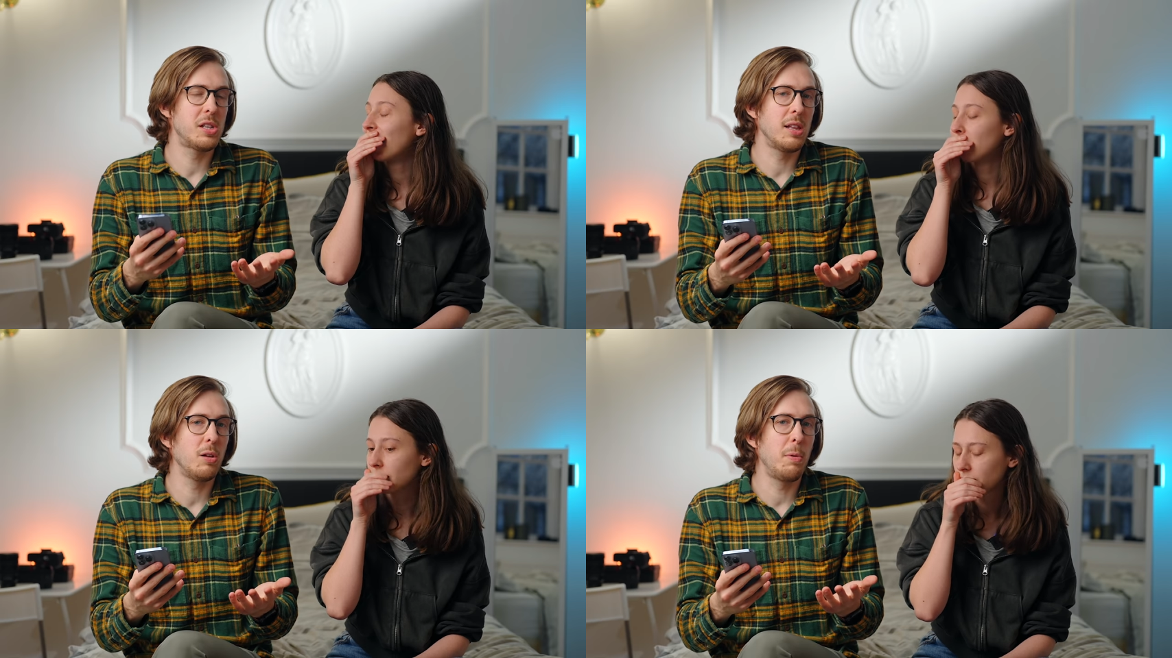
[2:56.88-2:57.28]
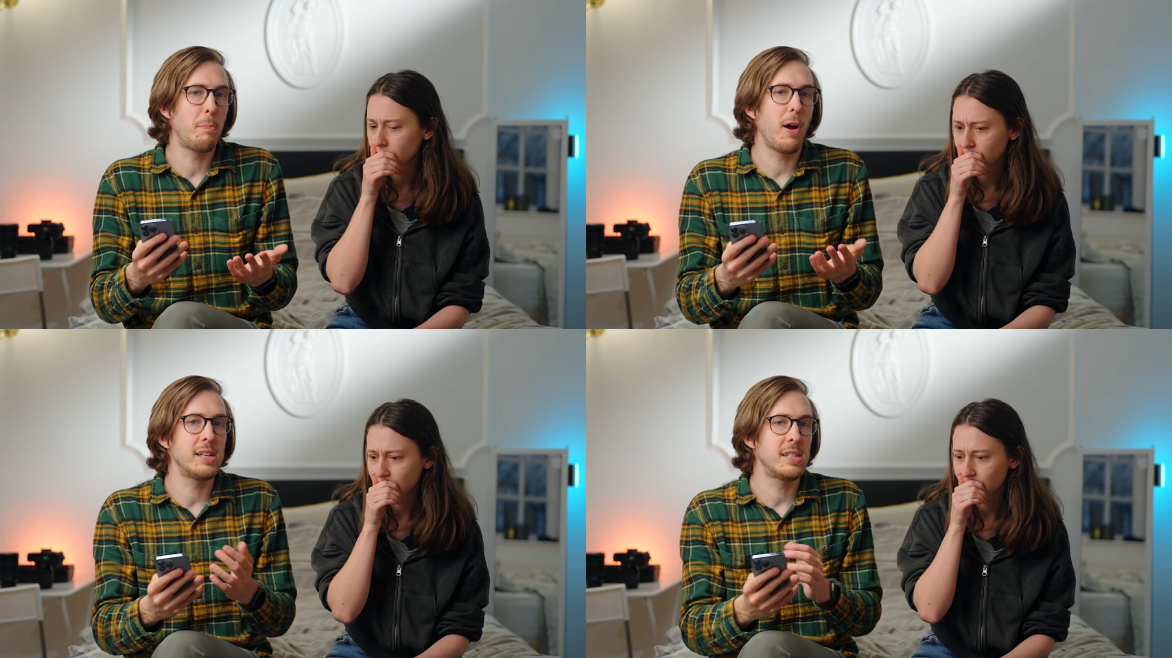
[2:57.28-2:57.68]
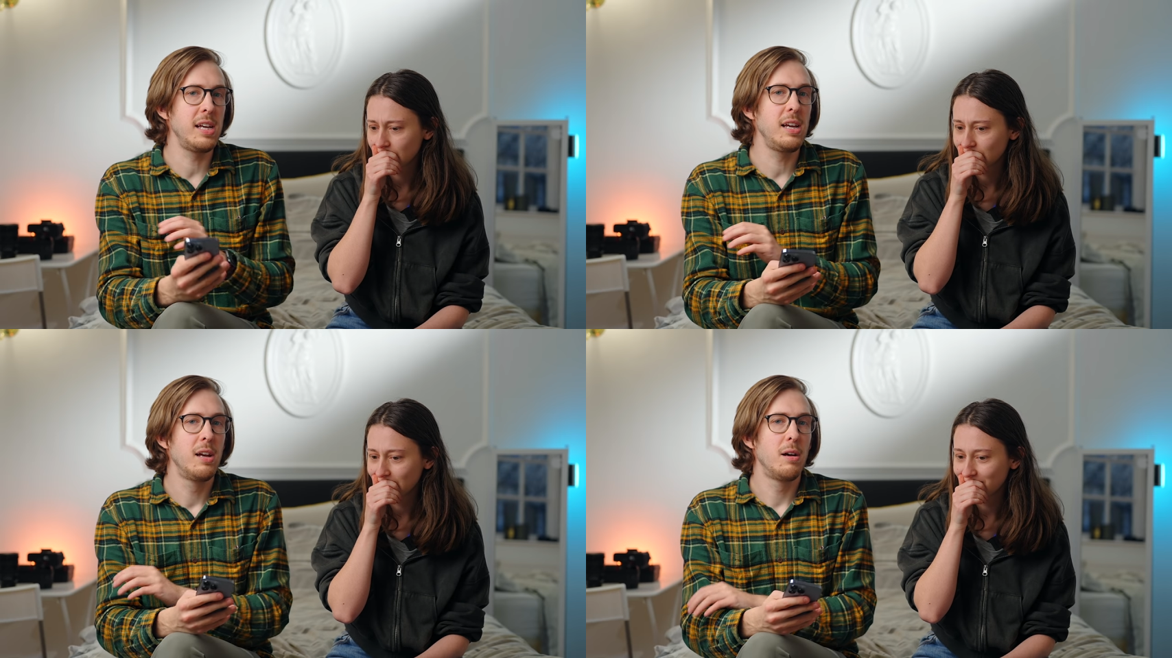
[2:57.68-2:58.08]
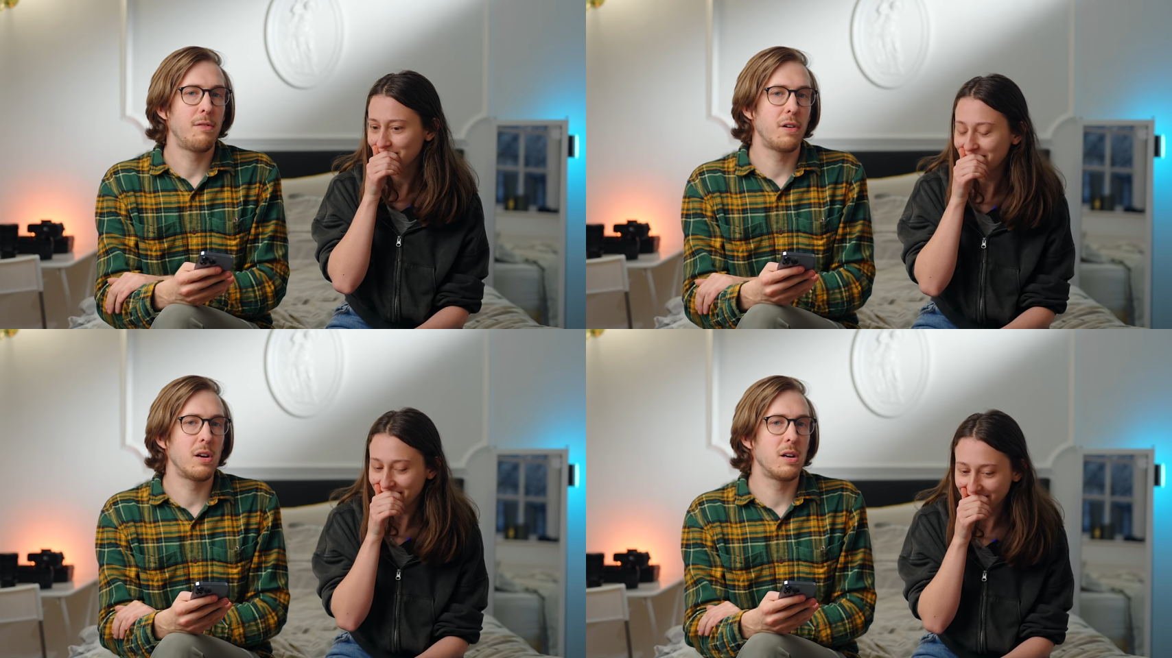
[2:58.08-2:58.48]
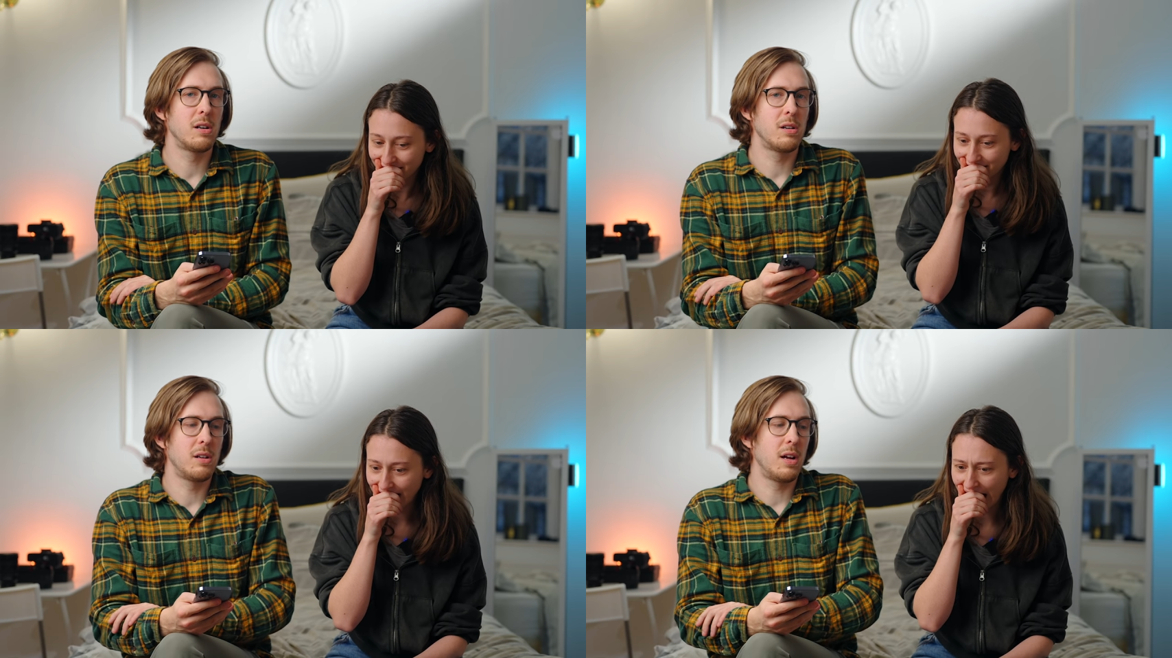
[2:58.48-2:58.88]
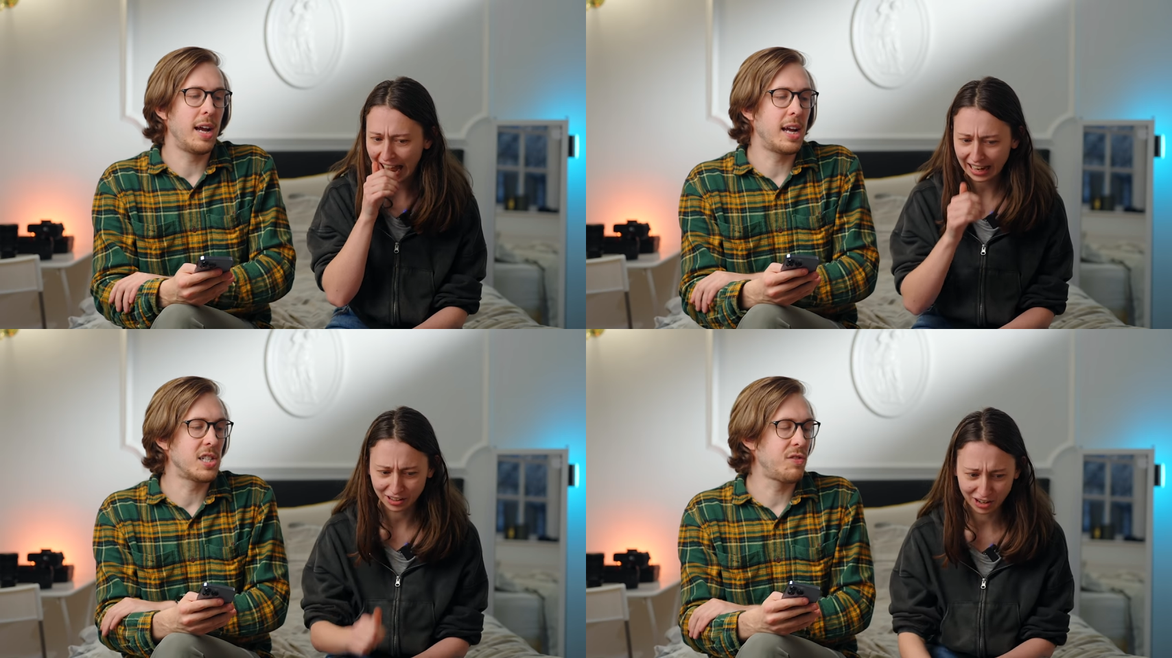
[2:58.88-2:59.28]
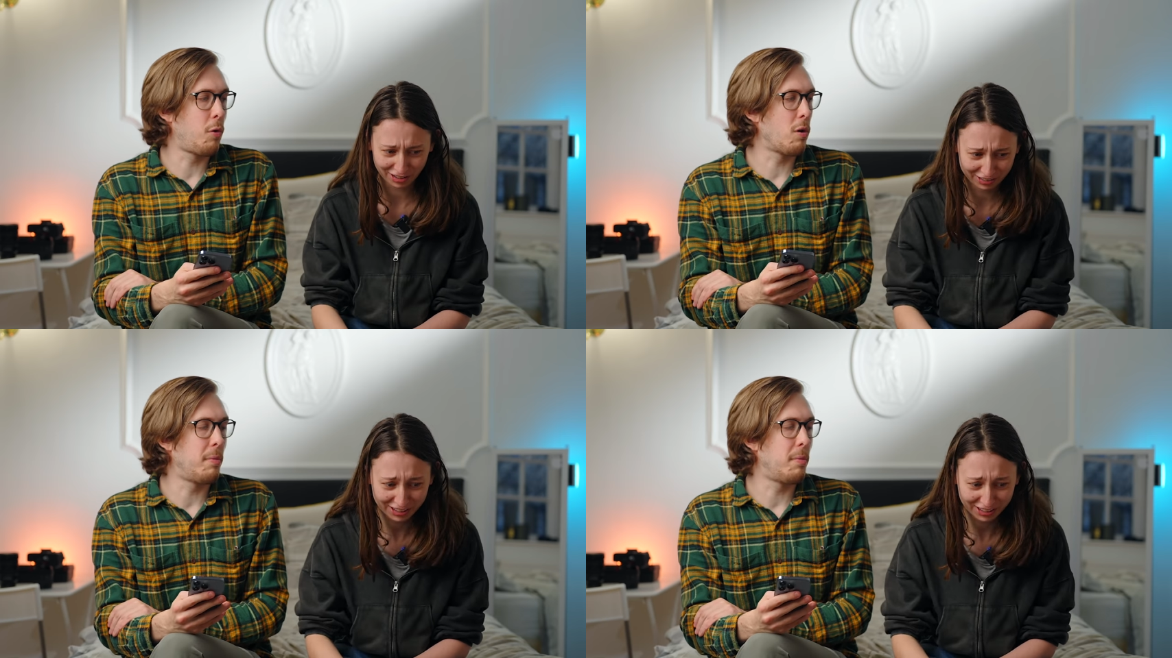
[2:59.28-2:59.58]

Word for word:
Speaker 1: is a little bit pricey for, I guess, 4